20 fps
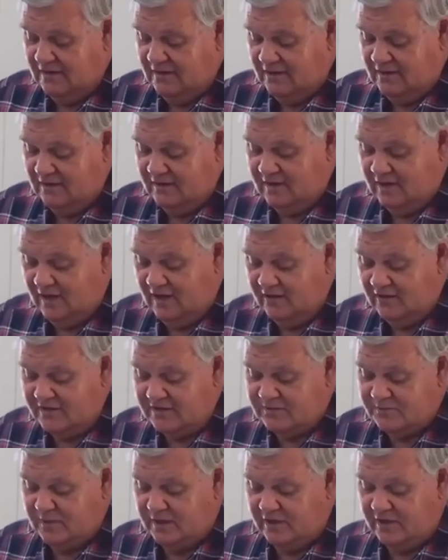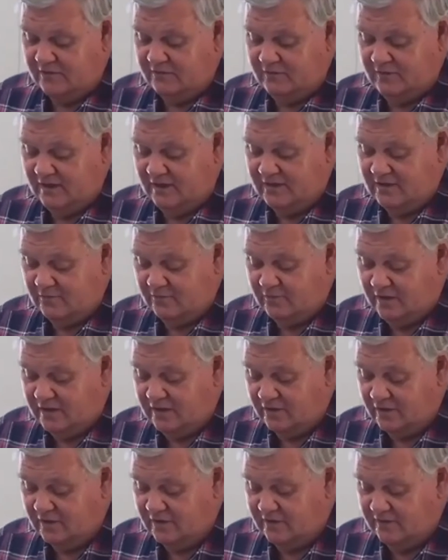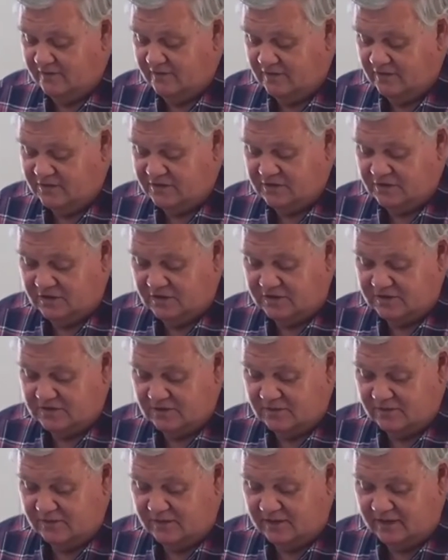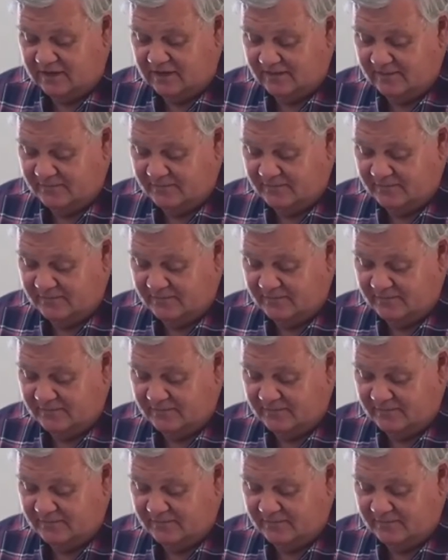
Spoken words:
And the Holy Spirit wrote the record for the church to read.